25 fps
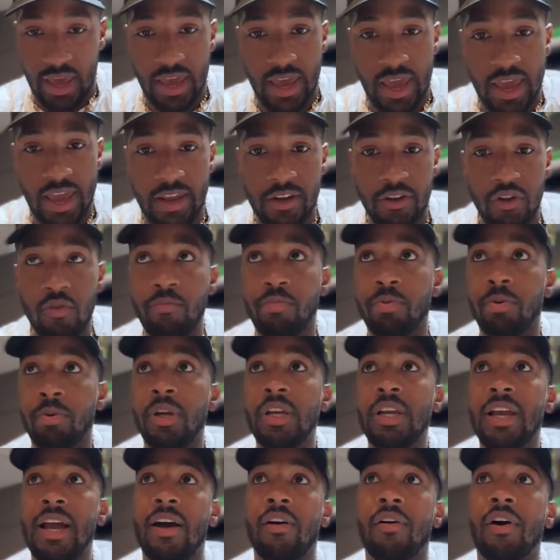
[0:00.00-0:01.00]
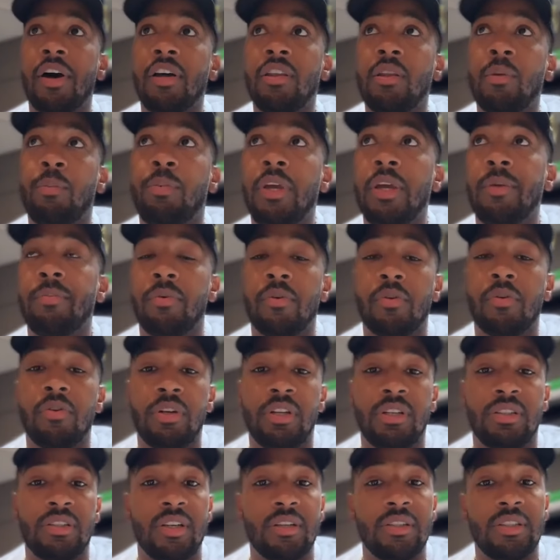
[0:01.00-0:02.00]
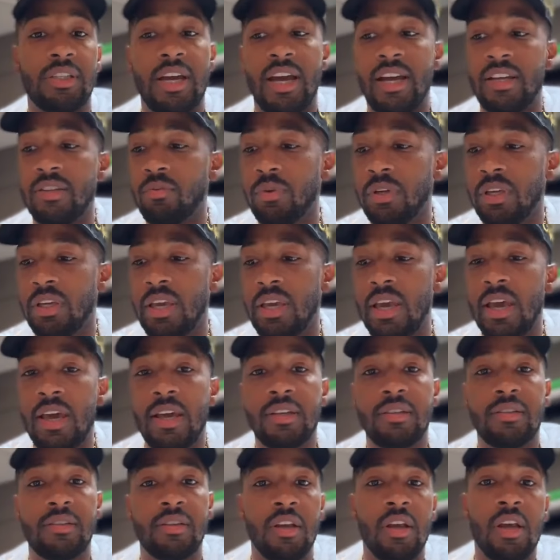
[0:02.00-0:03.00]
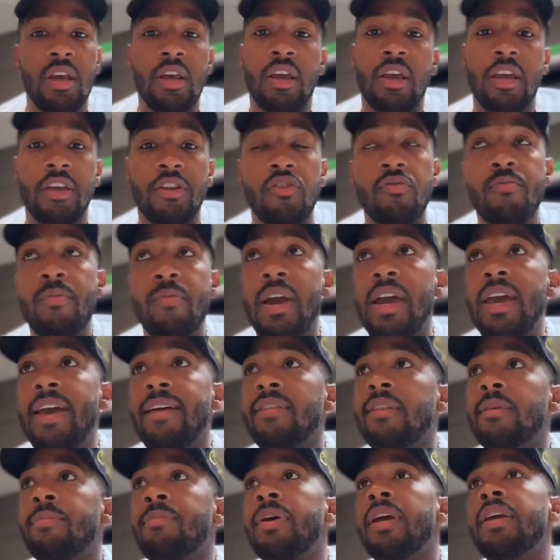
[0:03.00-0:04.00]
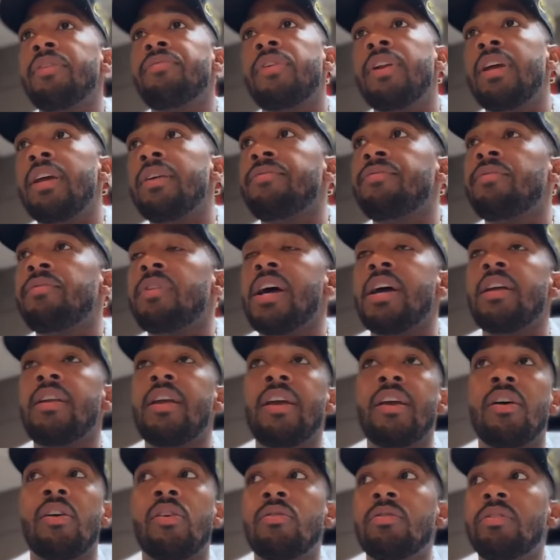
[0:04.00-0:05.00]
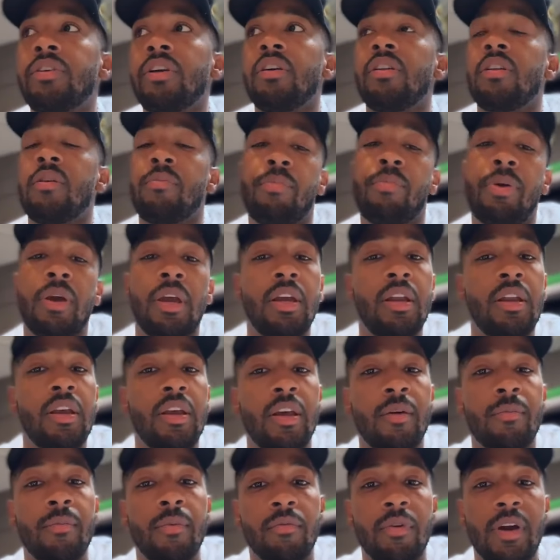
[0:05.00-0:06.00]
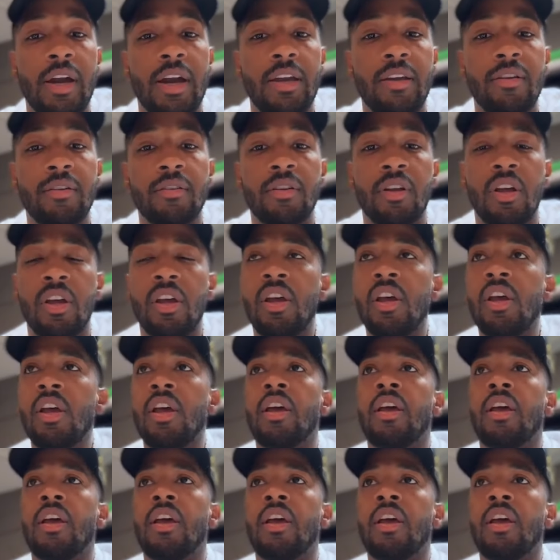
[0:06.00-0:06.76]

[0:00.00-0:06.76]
And you bring out other people that sometimes with guests, and you might have to pay for their flight, their hotel, or pay them, right?